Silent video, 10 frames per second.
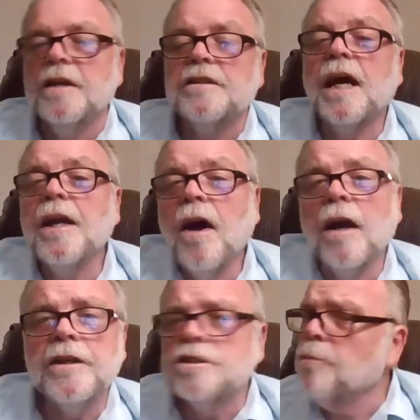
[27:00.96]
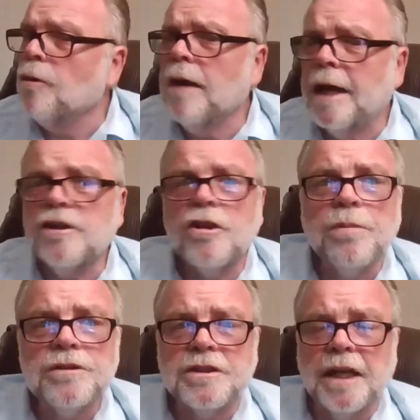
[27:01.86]
Teilhard is more
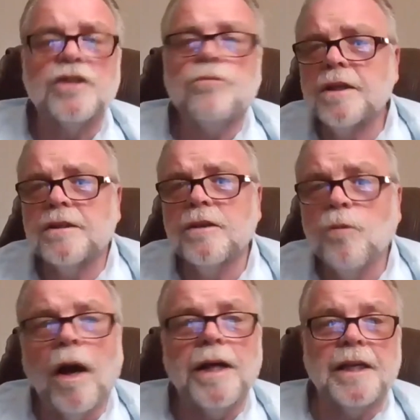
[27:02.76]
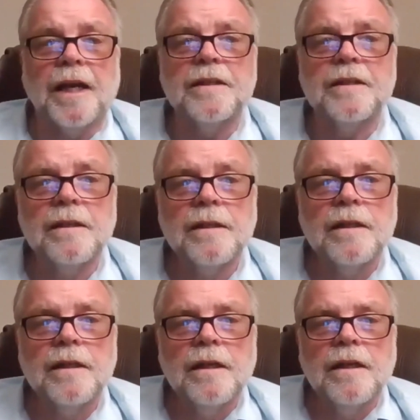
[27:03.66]
anthropocentric than Whitehead,
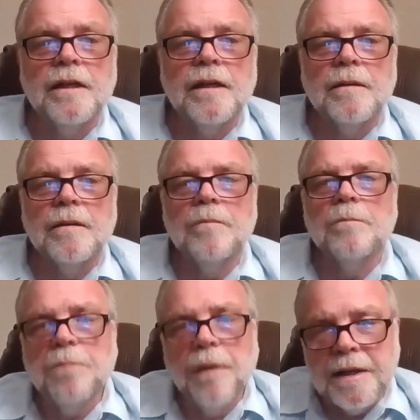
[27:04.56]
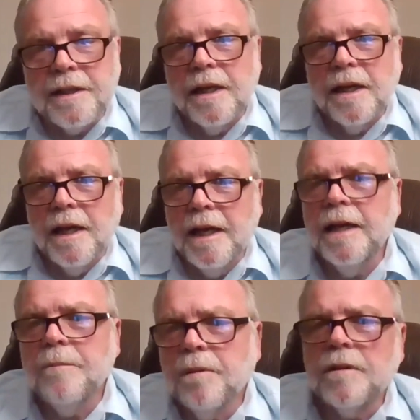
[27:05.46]
but
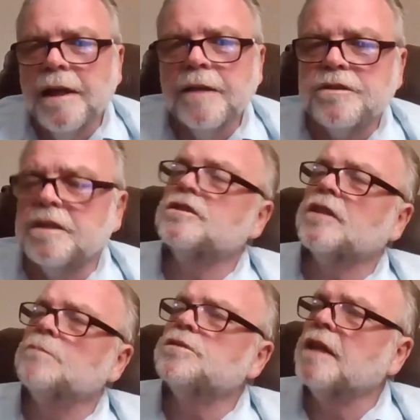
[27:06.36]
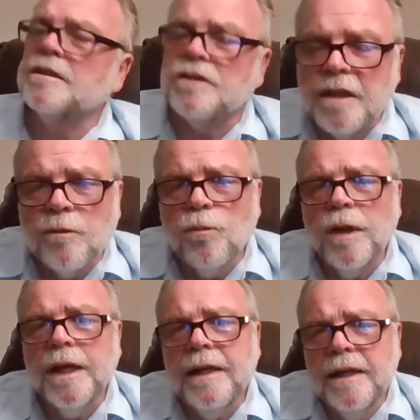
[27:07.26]
he believes in some sense that
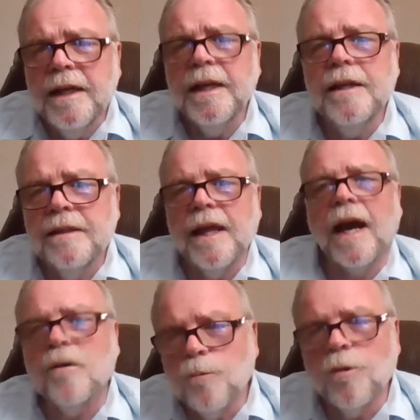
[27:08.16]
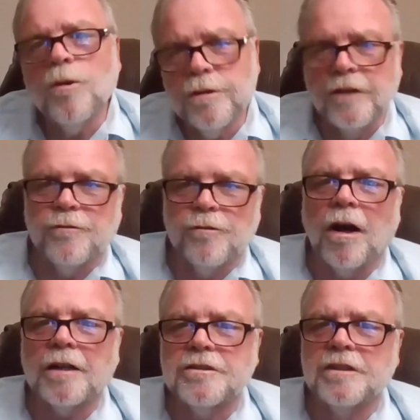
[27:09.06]
we need that world of
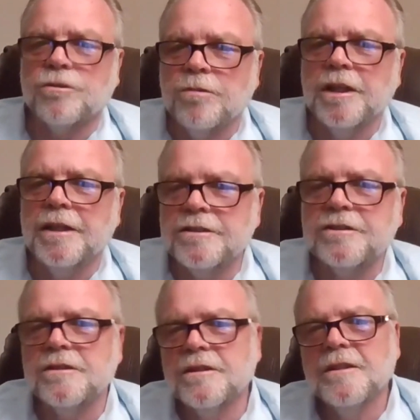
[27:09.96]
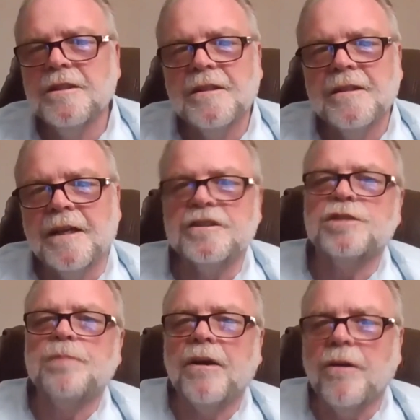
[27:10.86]
rocks and trees and
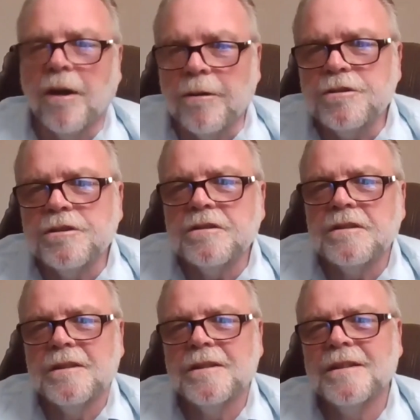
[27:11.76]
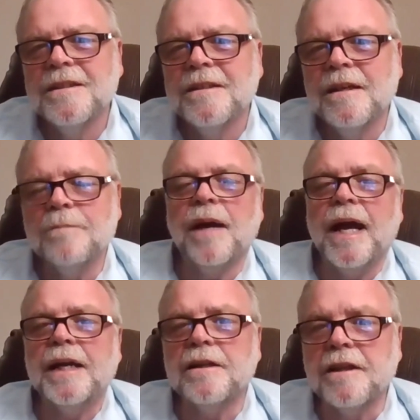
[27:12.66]
sparrows and
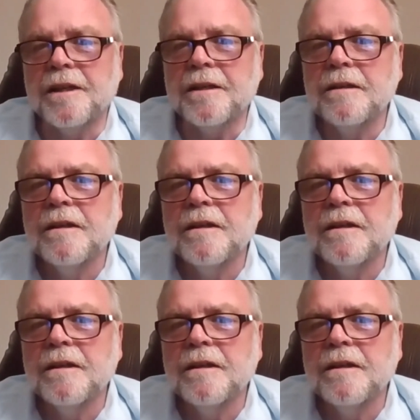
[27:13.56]
pangolin.